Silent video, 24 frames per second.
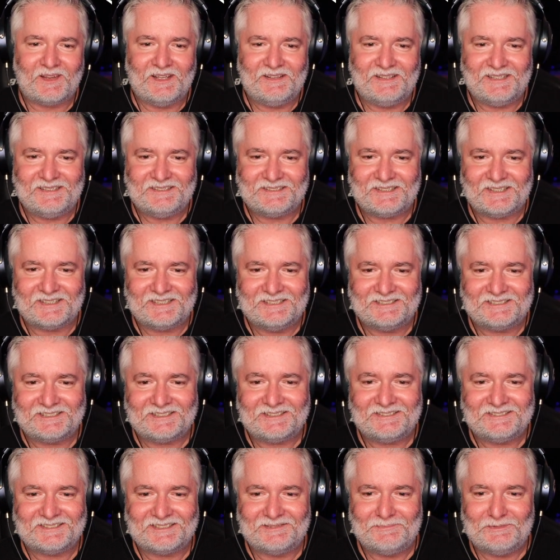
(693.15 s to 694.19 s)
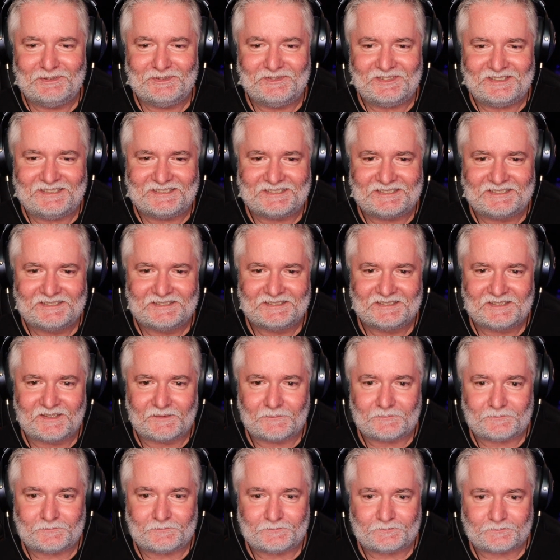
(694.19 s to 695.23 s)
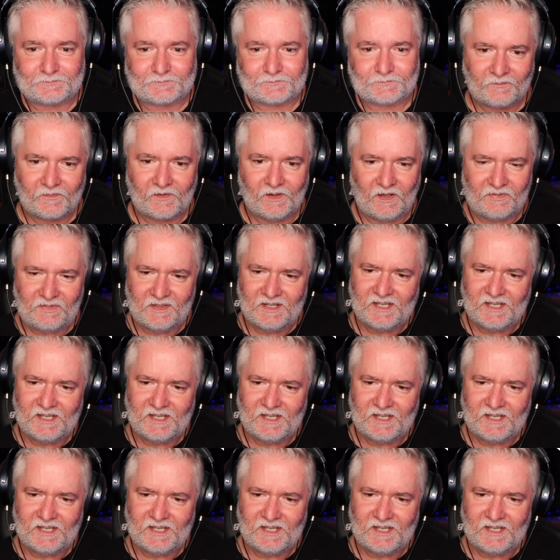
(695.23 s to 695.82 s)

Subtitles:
in these kind of shows and movies? I